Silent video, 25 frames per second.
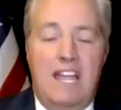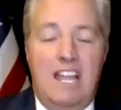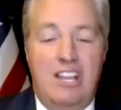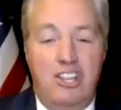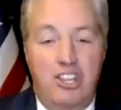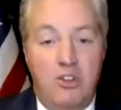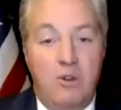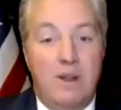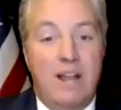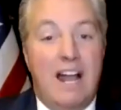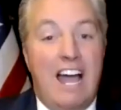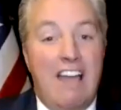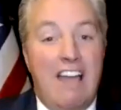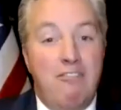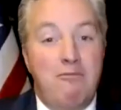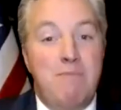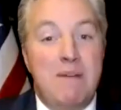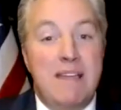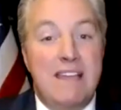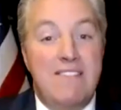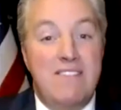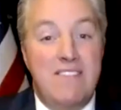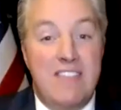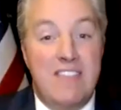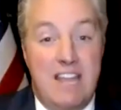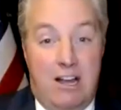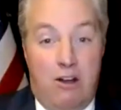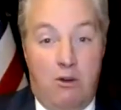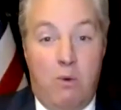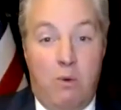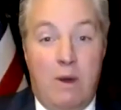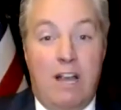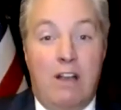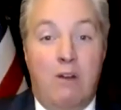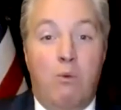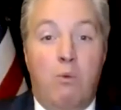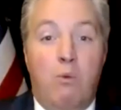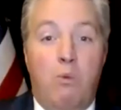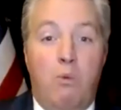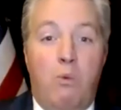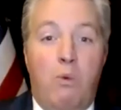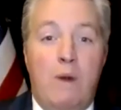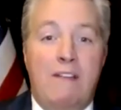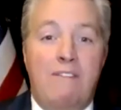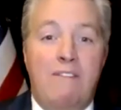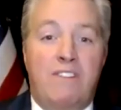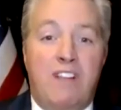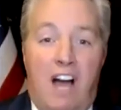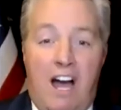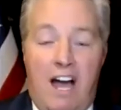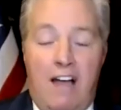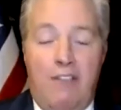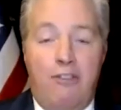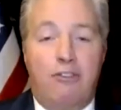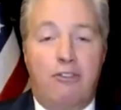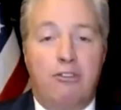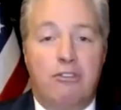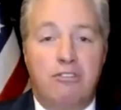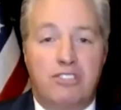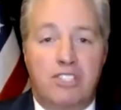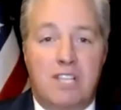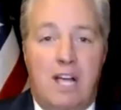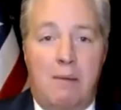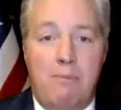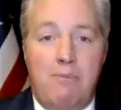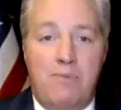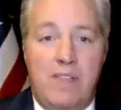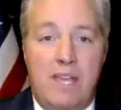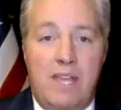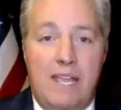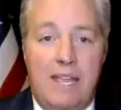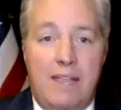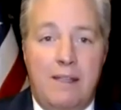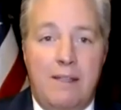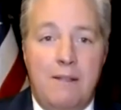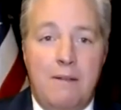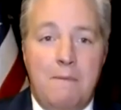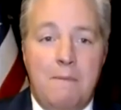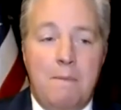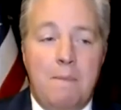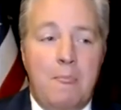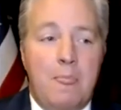And you and I have been there, where we've gone through something,